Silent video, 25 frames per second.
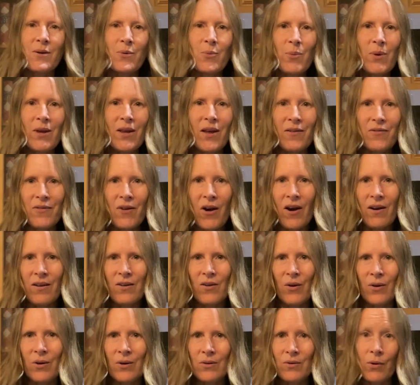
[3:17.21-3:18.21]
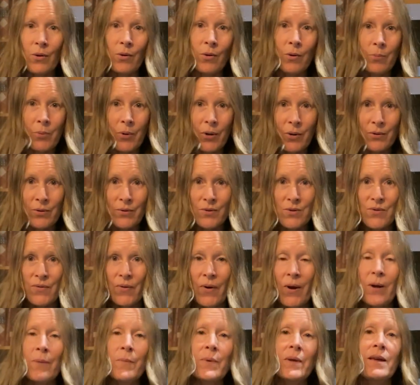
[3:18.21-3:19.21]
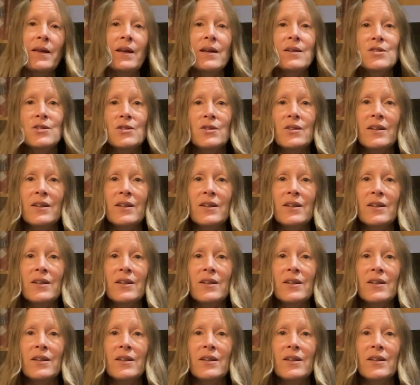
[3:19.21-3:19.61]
we have gotten our local produce from in case